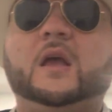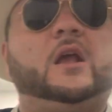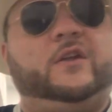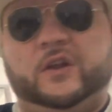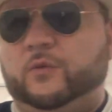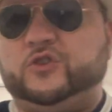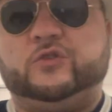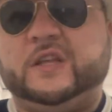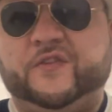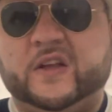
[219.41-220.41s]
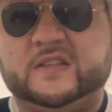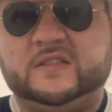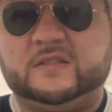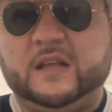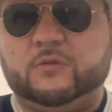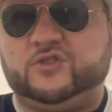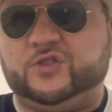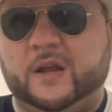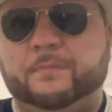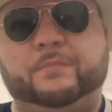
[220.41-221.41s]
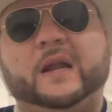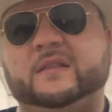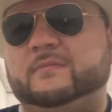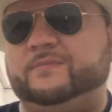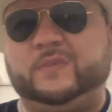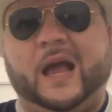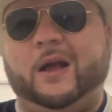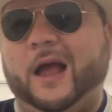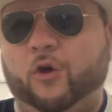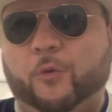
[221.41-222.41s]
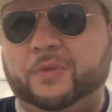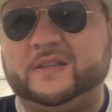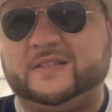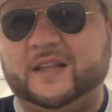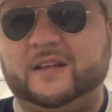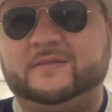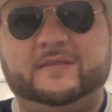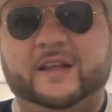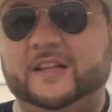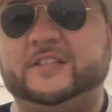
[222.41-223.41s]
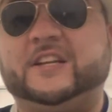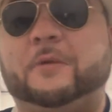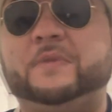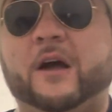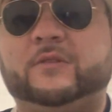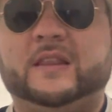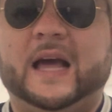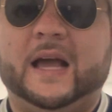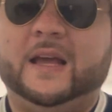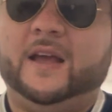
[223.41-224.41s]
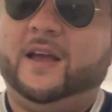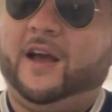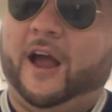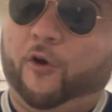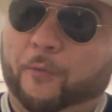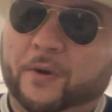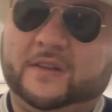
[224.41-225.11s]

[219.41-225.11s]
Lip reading: And it was your defense that was shit. But I hope it doesn't come down to that. I hope our